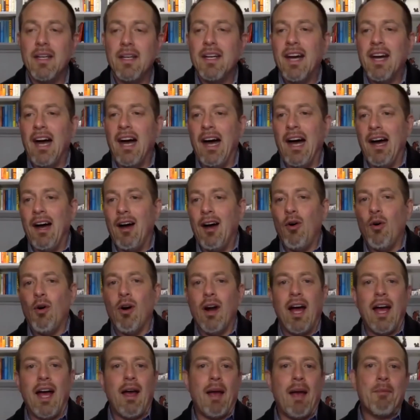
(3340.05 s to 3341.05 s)
Or
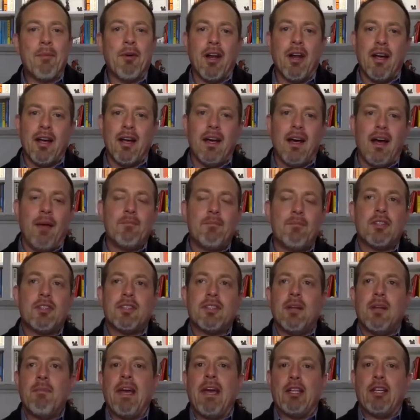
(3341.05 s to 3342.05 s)
I'm just gonna
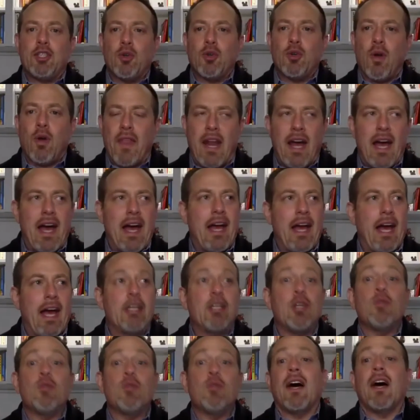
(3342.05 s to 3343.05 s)
make sure that I do
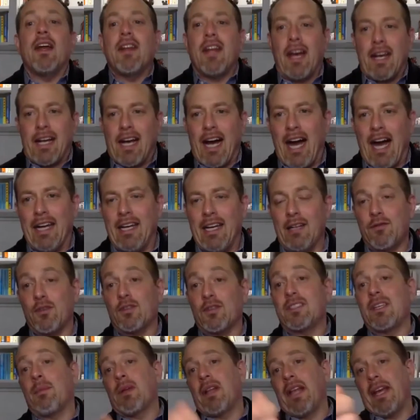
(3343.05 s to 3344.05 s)
a kindness for
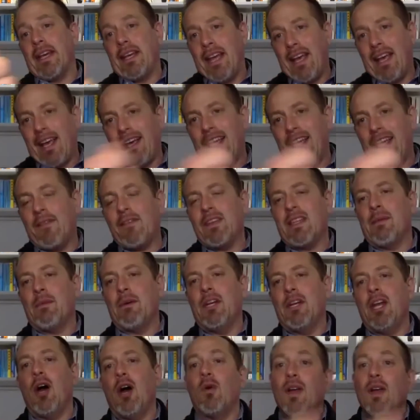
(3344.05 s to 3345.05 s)
someone, like giving them a
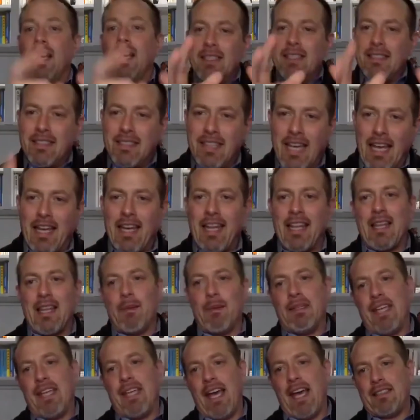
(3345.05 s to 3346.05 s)
note, sending them a
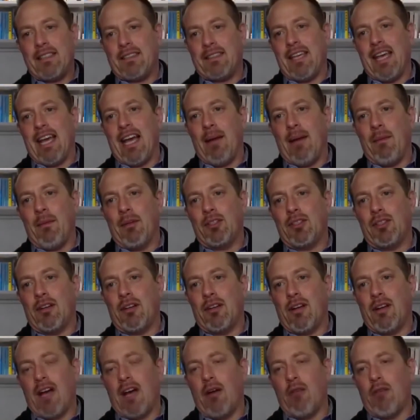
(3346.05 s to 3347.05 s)
text saying
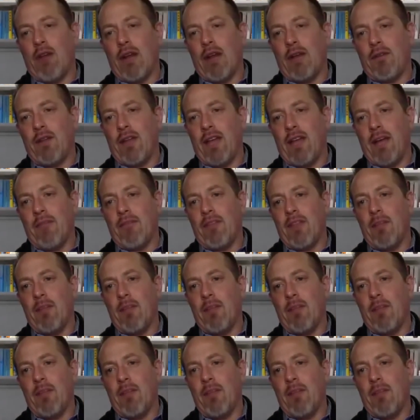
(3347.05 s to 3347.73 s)
how grateful I am for them.